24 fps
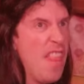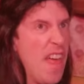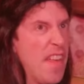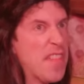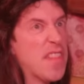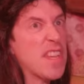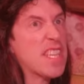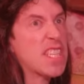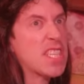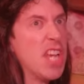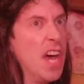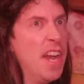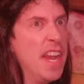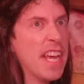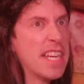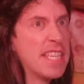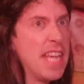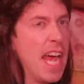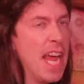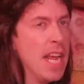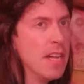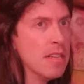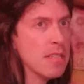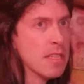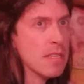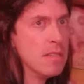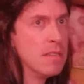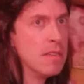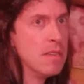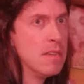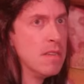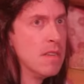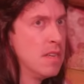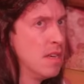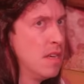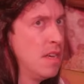that the sun exhaled.
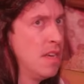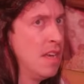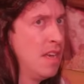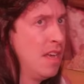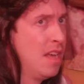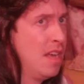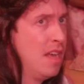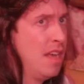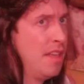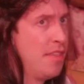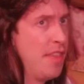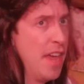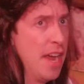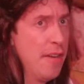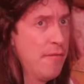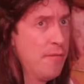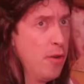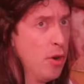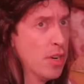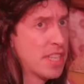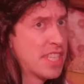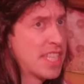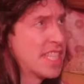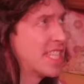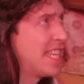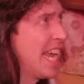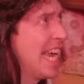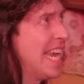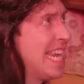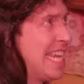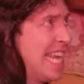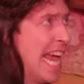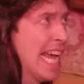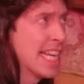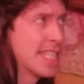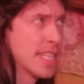Therefore
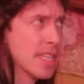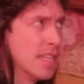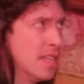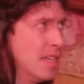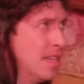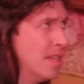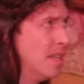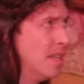stay yet.